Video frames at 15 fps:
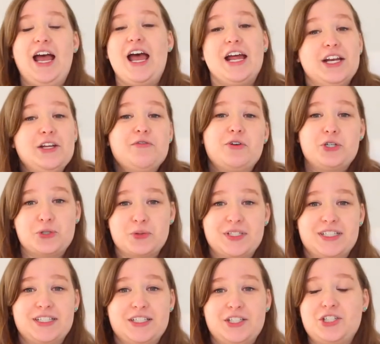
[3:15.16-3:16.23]
any virtual
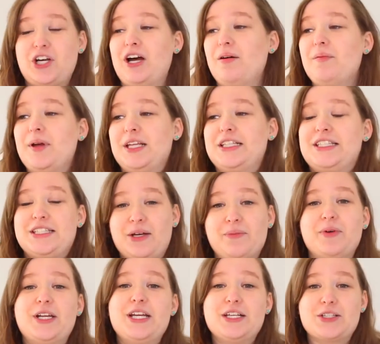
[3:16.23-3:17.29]
assistant job,
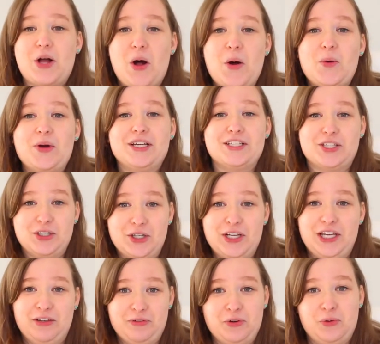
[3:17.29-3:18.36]
somebody is always
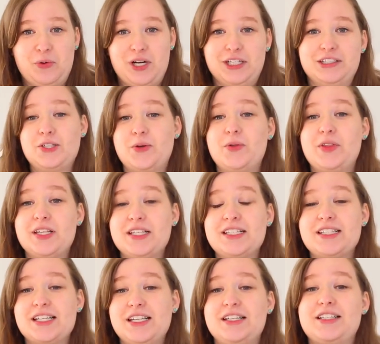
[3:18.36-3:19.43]
looking for one. So
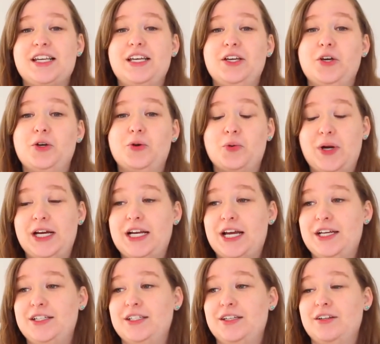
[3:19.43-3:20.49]
this is a great
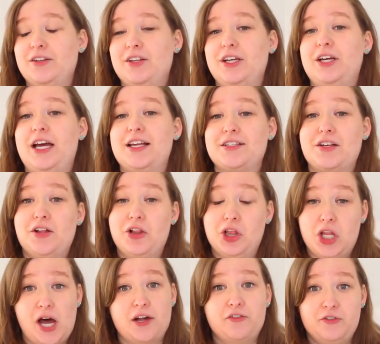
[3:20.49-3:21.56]
idea that has a
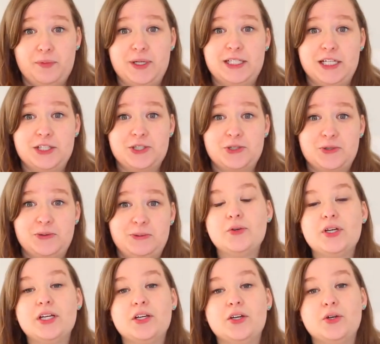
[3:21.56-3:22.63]
lot of potential. You
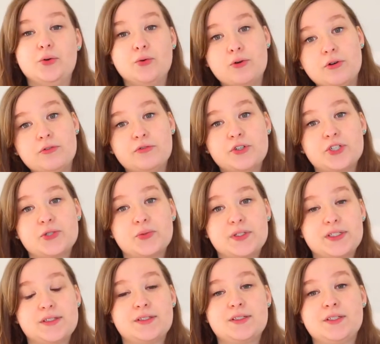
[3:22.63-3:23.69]
can Google virtual
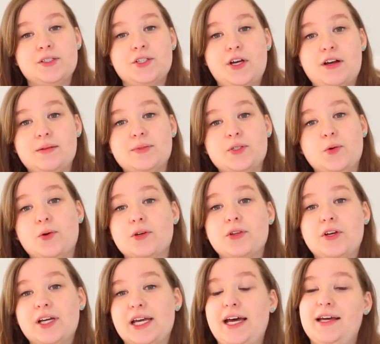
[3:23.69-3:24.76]
assistant jobs or
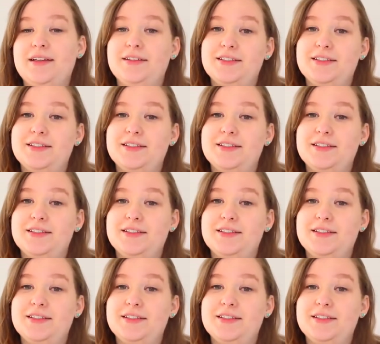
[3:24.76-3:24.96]
look at